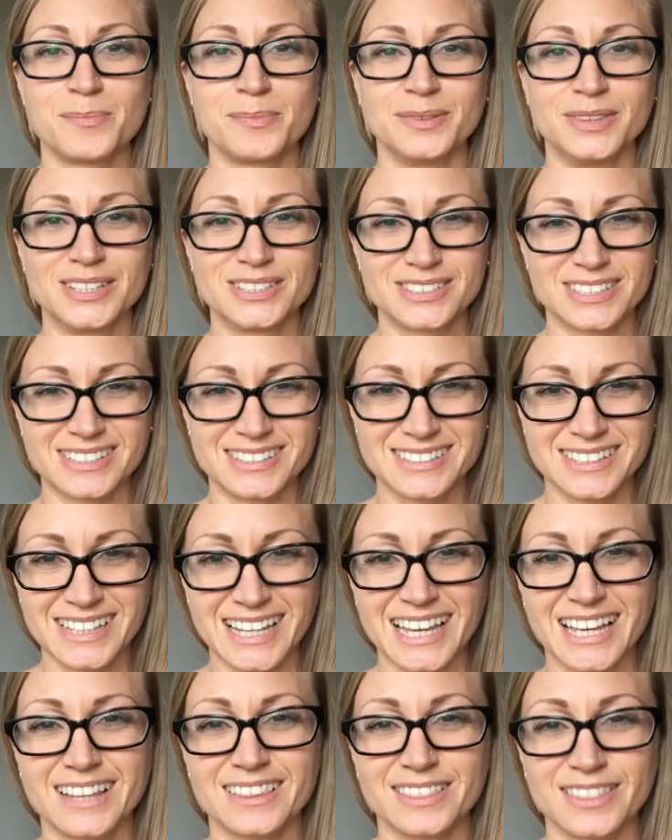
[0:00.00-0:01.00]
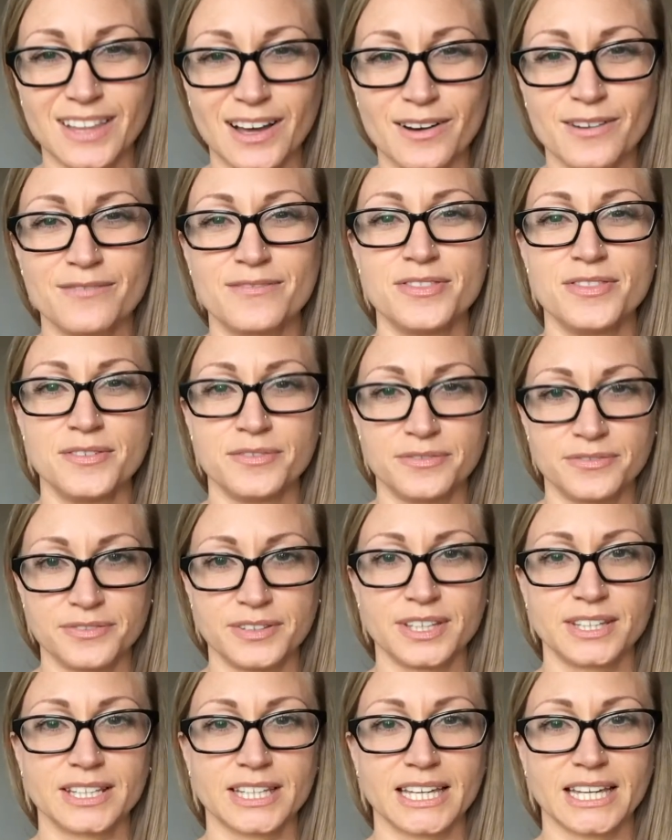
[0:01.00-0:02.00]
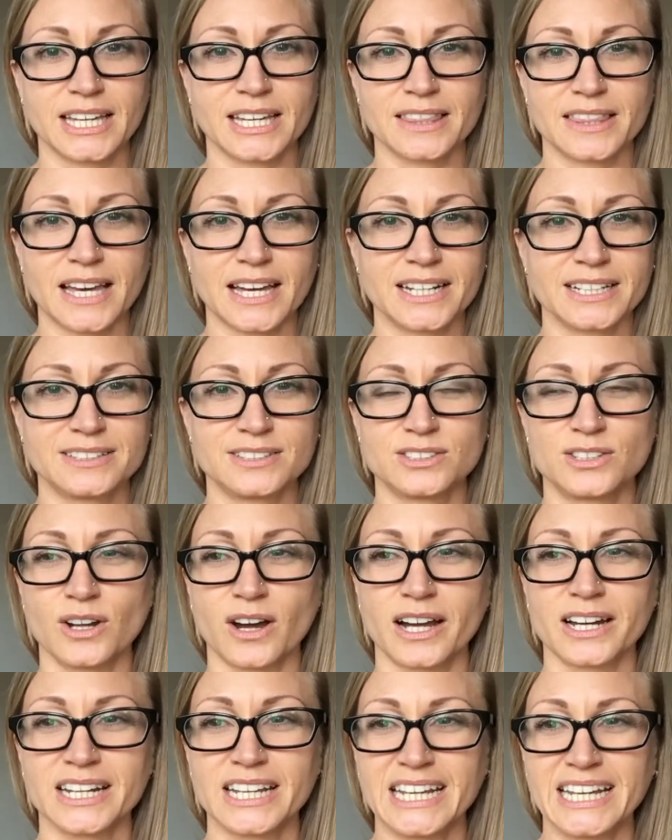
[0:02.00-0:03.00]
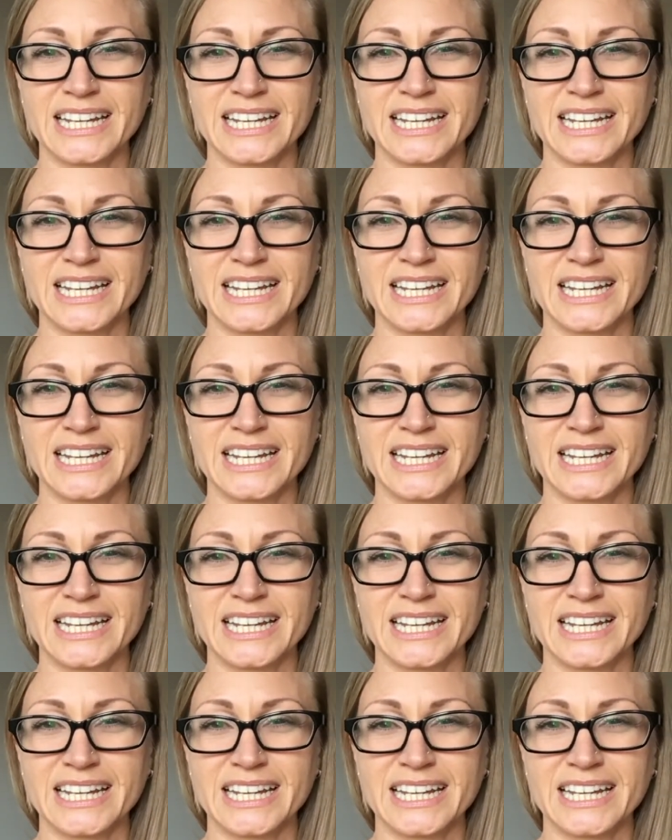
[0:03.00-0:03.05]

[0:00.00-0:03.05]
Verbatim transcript: but this is like love the feeling feeling that it's not